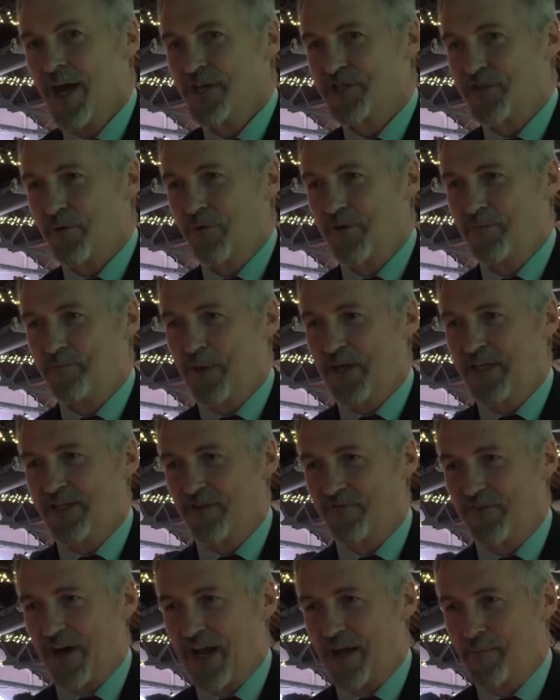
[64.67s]
So we've been
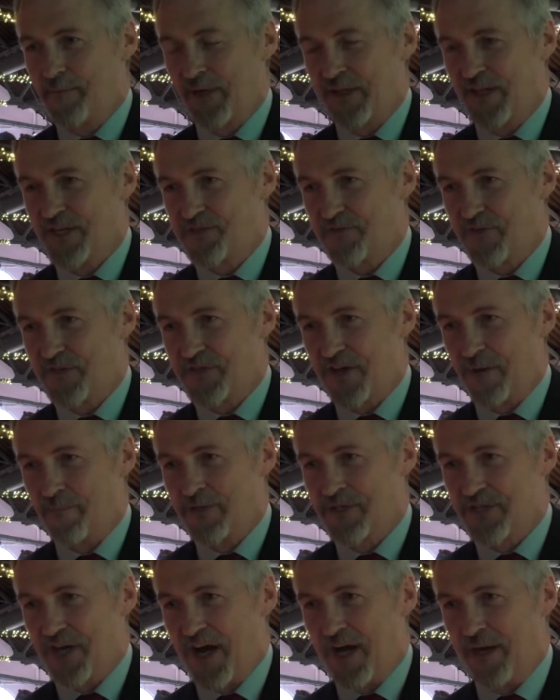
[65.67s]
developing this for
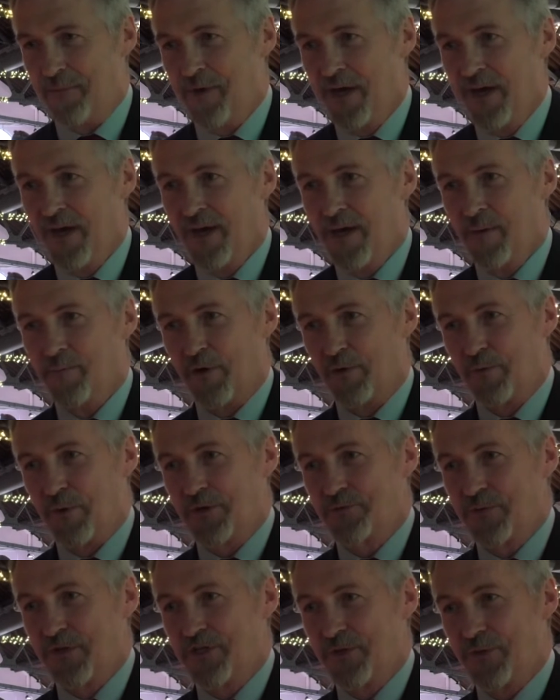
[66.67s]
some time, but
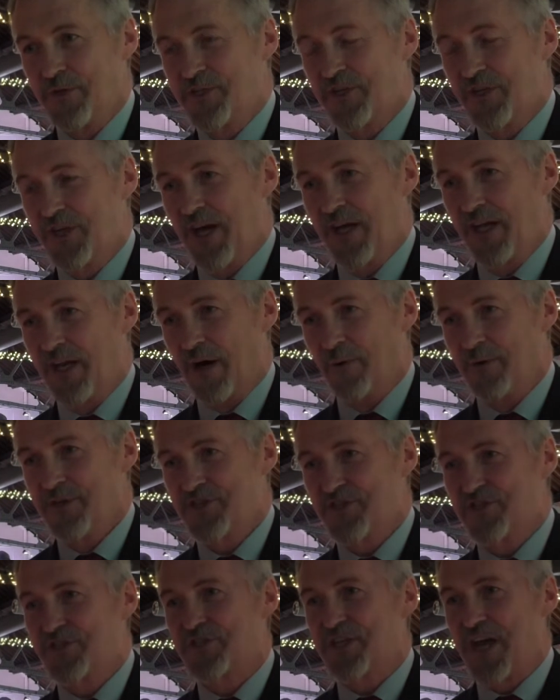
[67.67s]
what we're doing today now is
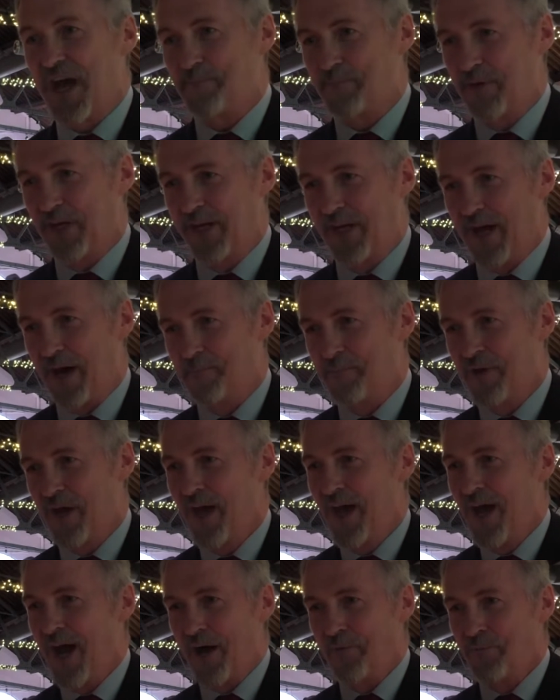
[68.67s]
stepping it up.
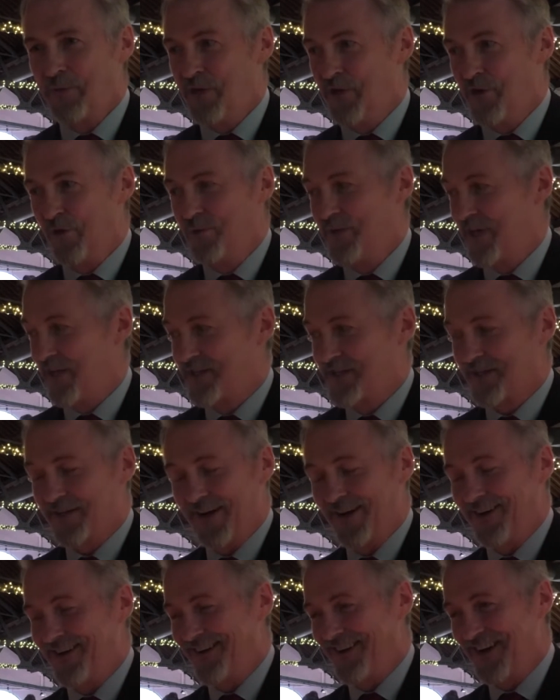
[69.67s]
And we know that,
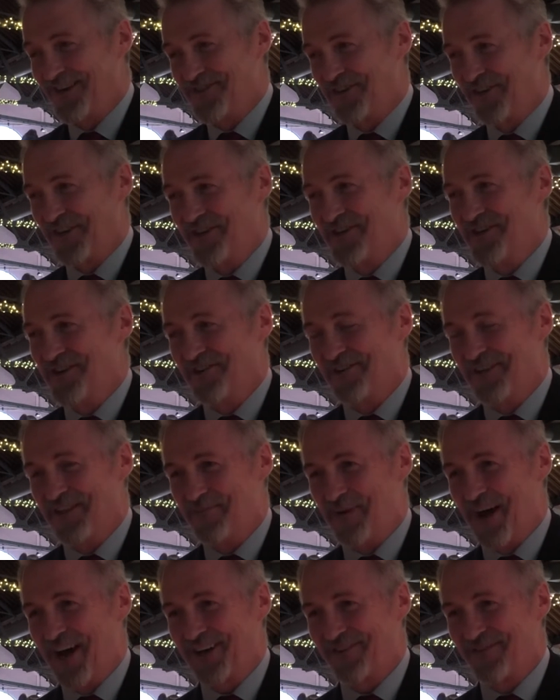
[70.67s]
as you can hear in the
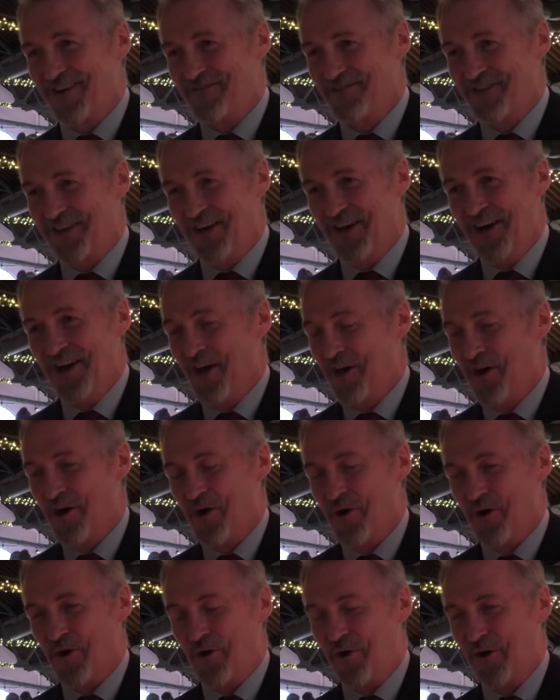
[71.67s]
background here,
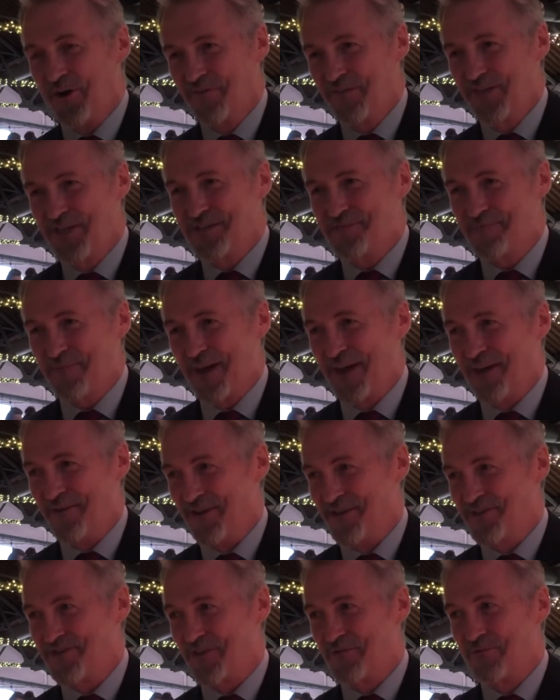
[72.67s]
all of these
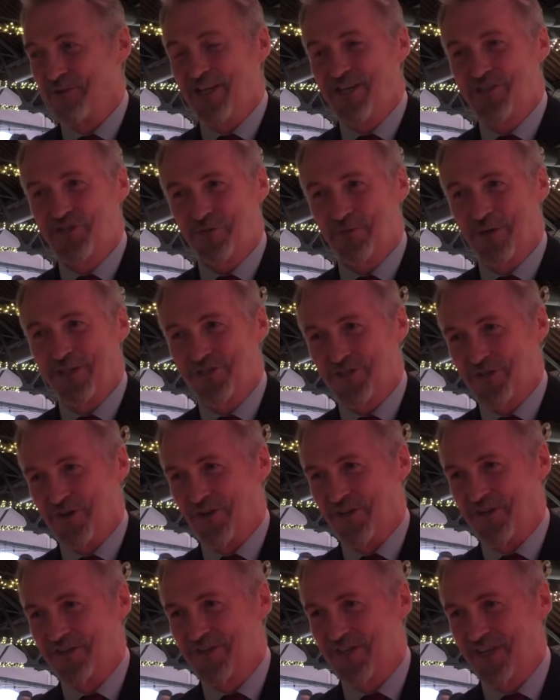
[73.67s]
parents are really switched
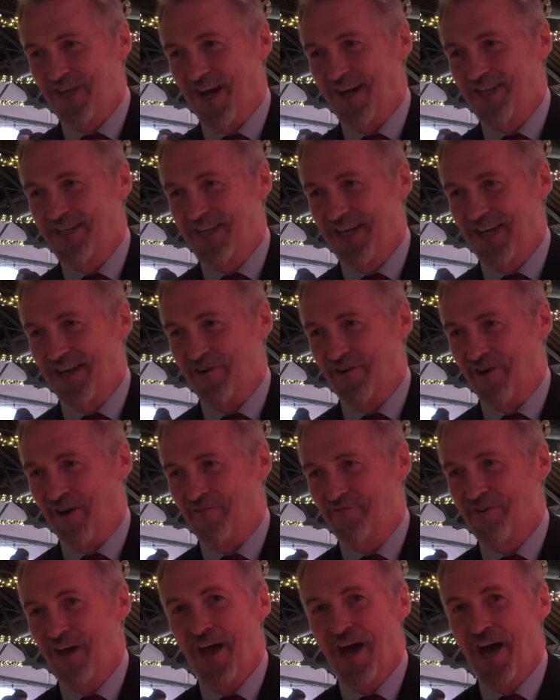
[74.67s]
on to the idea
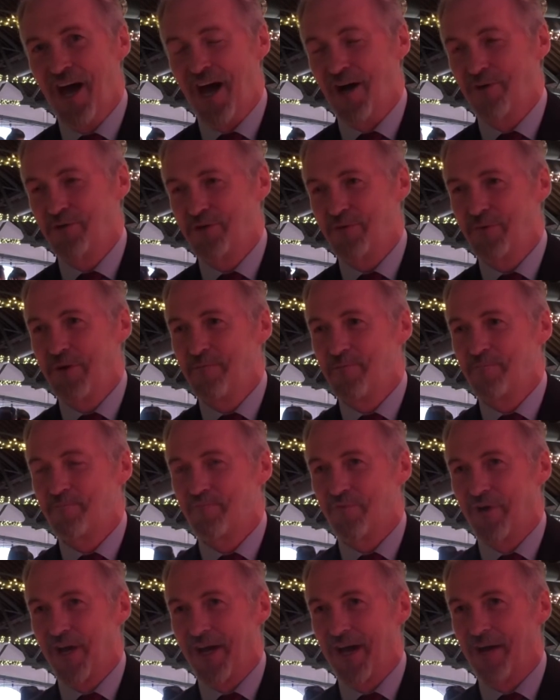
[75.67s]
of how do we
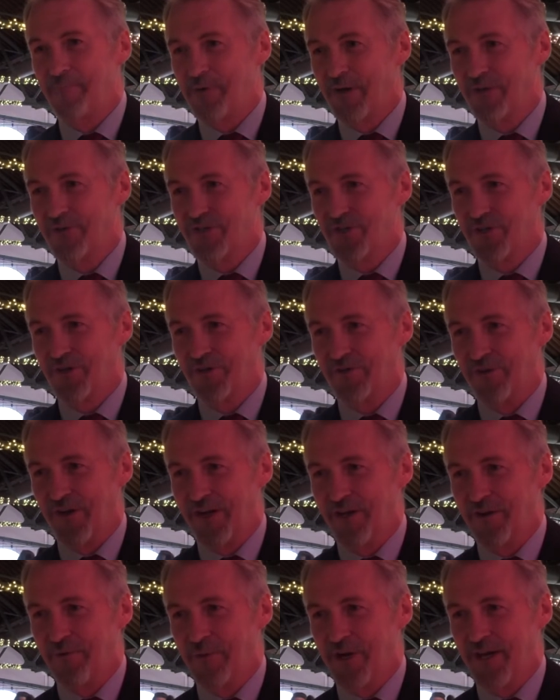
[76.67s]
bring up our
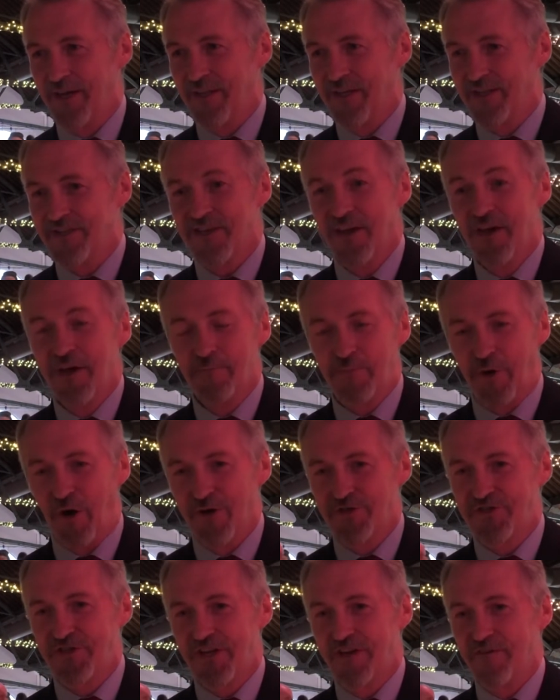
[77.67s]
children in a way that's
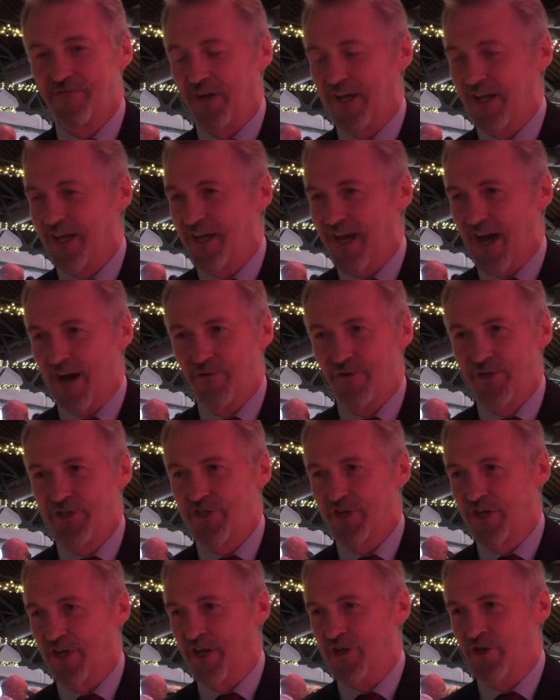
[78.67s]
positive and
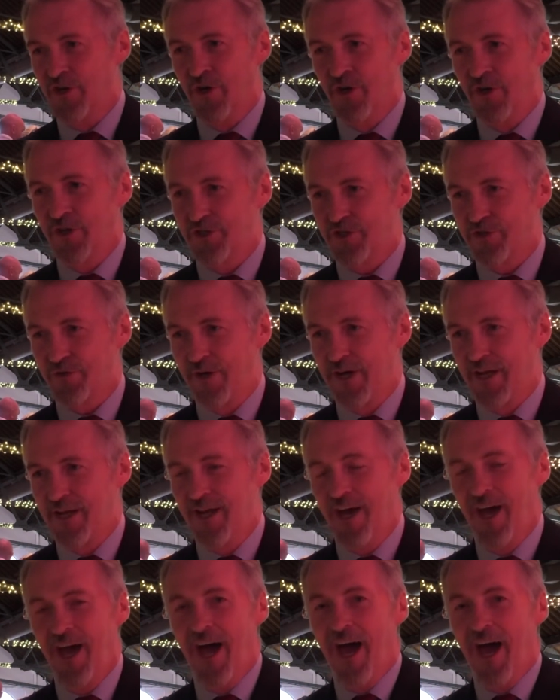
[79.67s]
encouraging and nurturing.